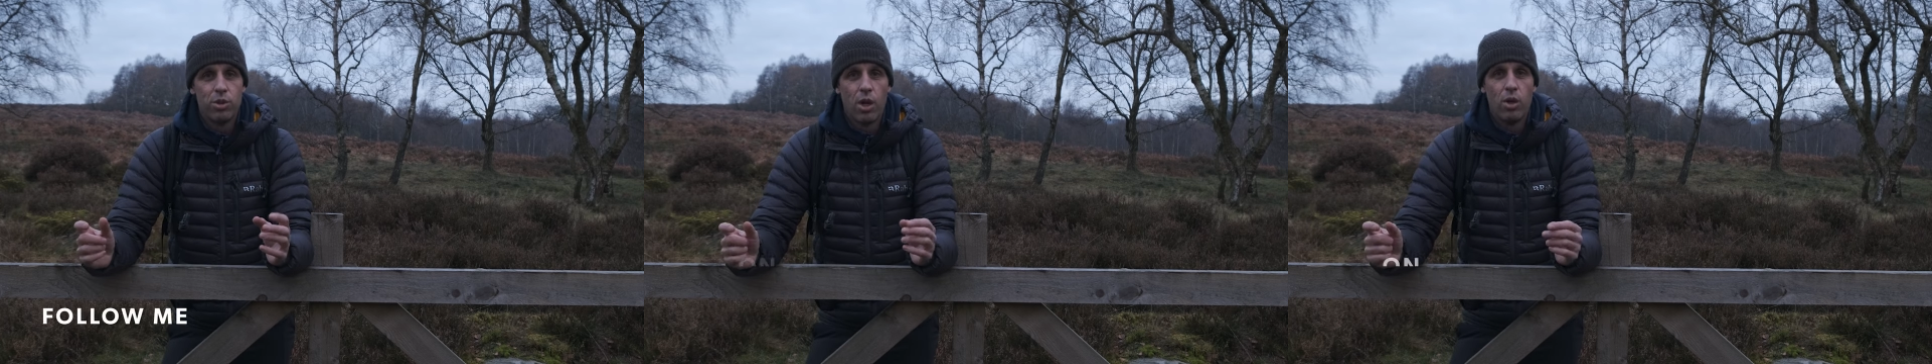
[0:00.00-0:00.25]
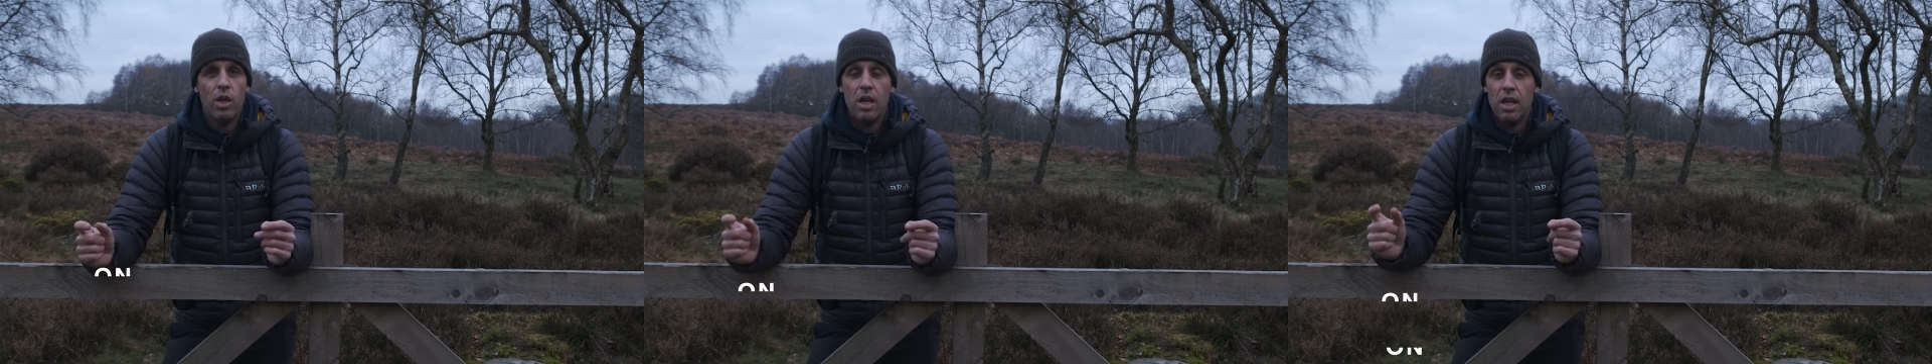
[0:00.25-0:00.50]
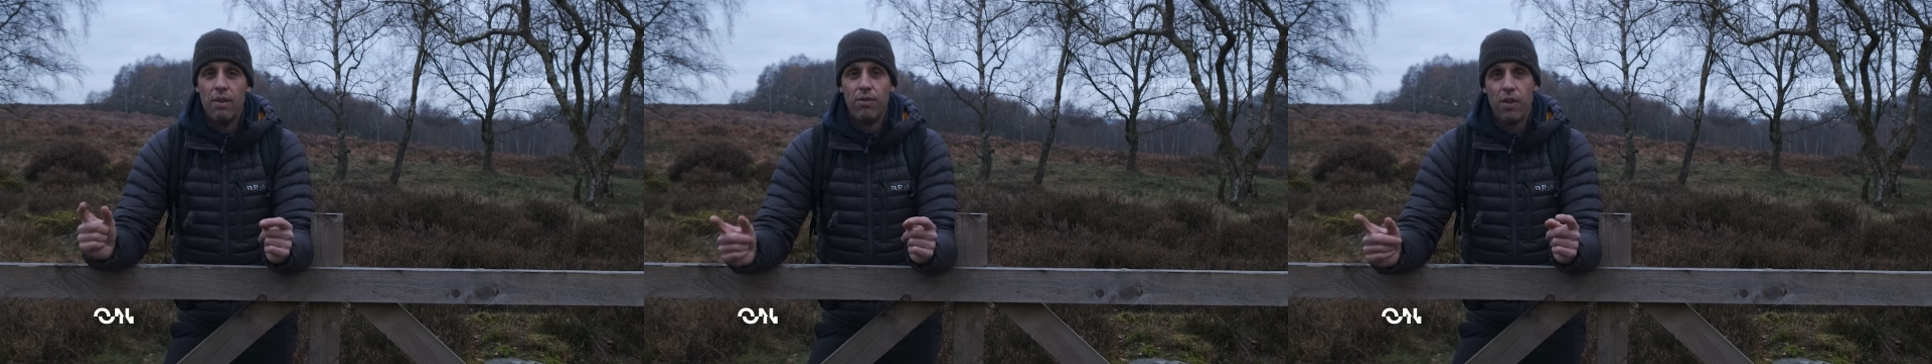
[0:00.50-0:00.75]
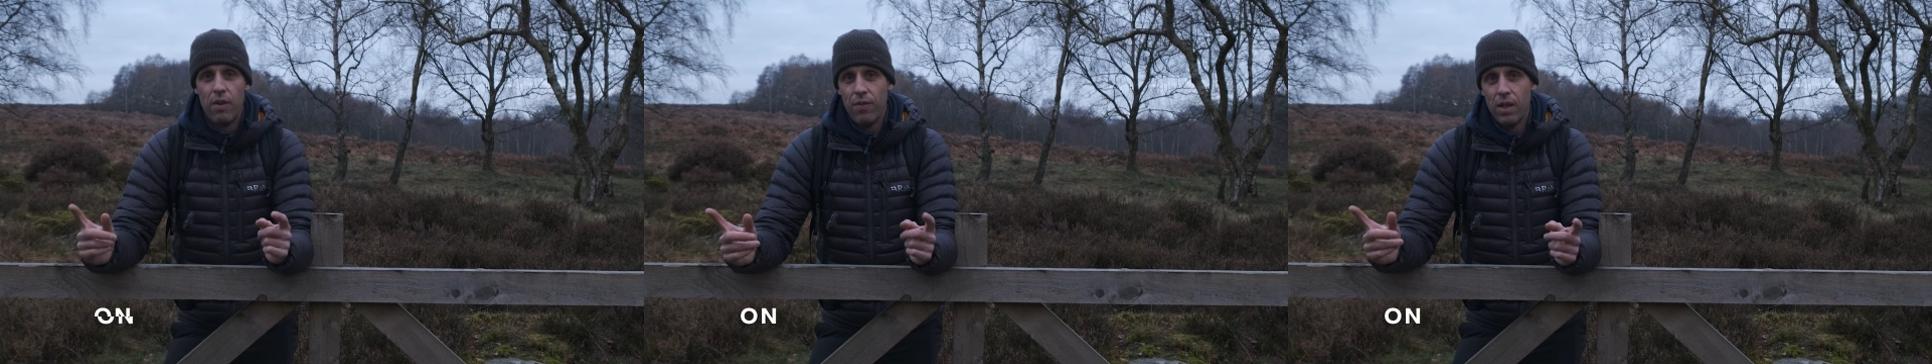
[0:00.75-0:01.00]
So if,
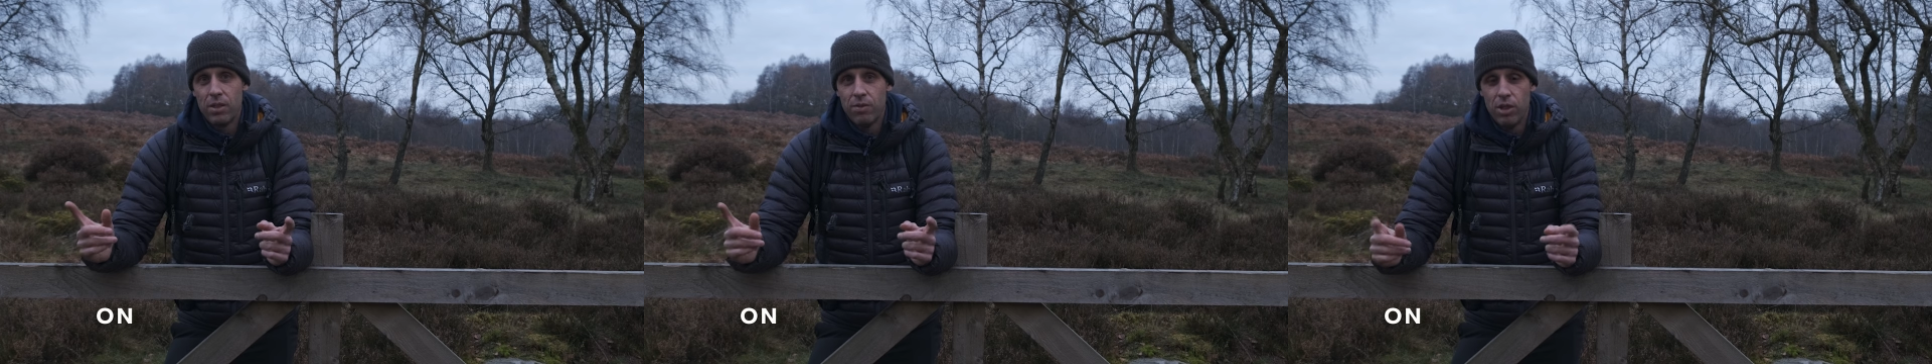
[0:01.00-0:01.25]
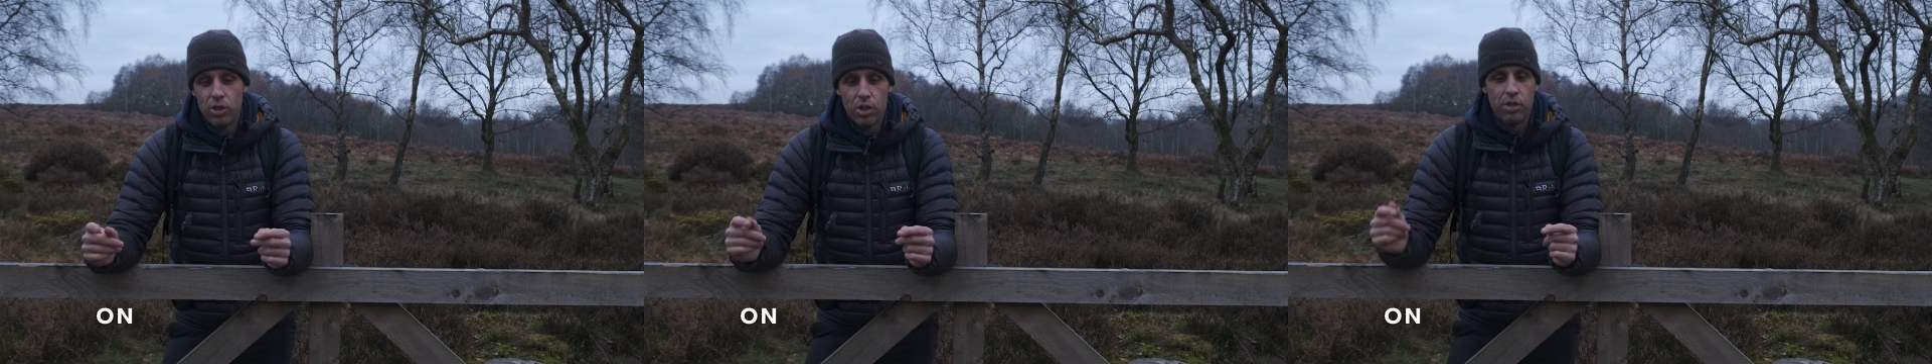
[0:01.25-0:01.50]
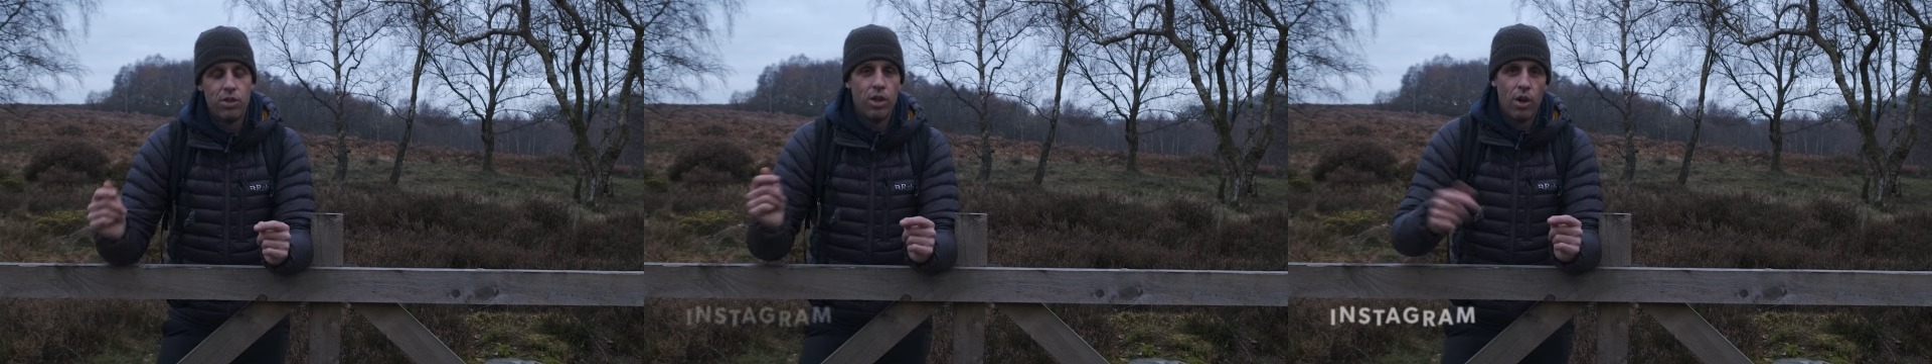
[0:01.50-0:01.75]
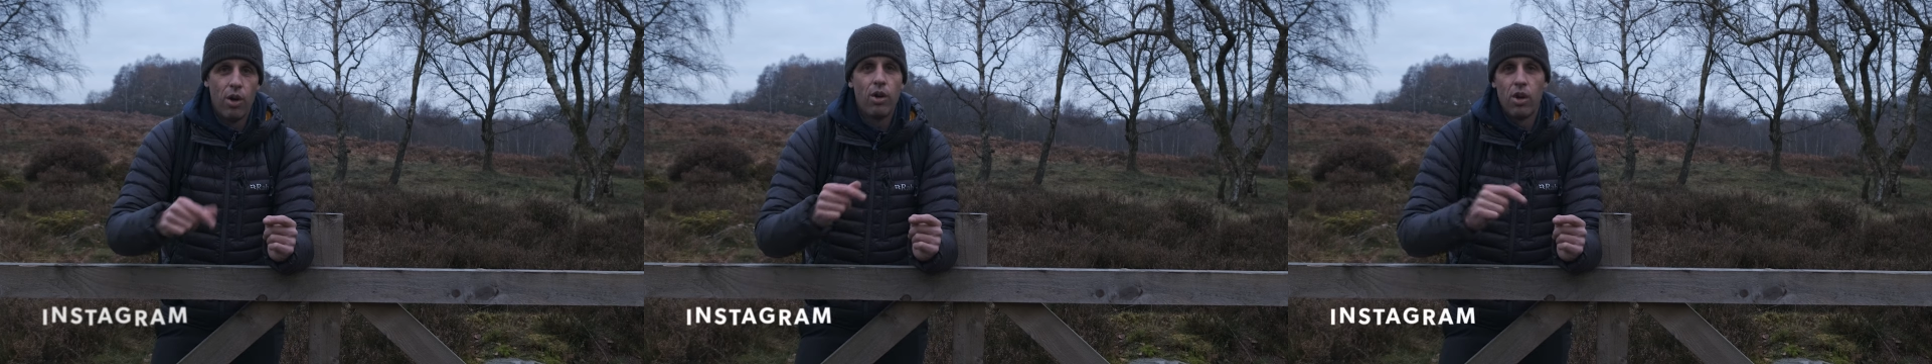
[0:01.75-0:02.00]
if that's of interest to you,